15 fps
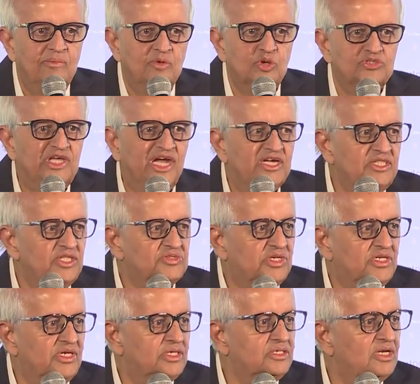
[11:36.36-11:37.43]
because they are
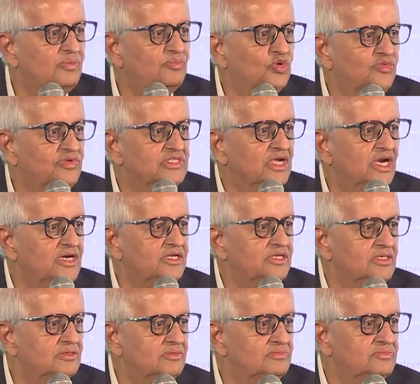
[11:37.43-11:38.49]
innocent until proven guilty.
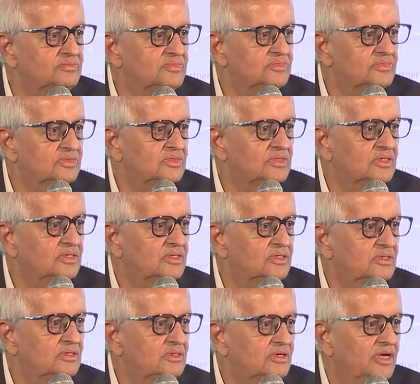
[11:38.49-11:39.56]

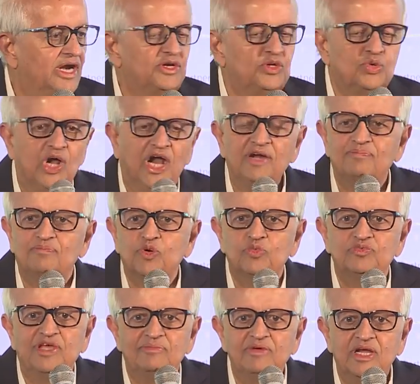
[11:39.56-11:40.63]
And you can't
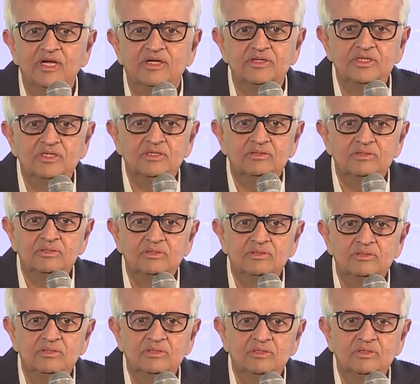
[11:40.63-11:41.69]
prove them guilty
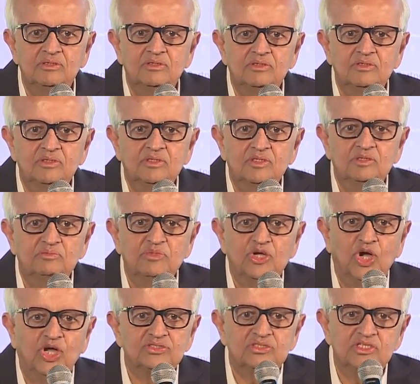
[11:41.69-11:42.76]

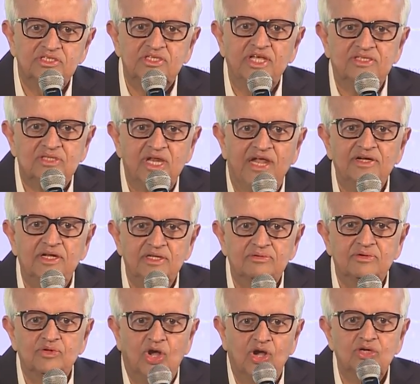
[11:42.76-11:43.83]
because it takes a
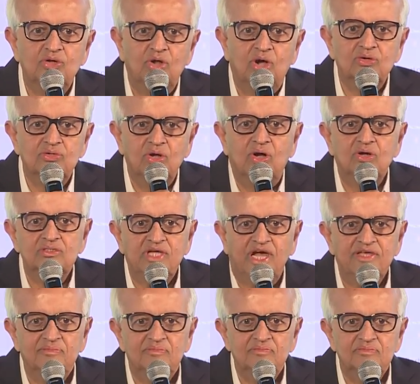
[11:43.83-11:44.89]
long, long, long
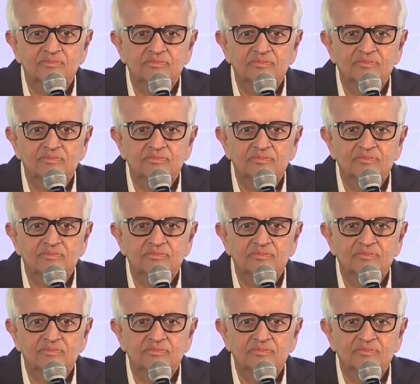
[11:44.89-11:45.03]
time.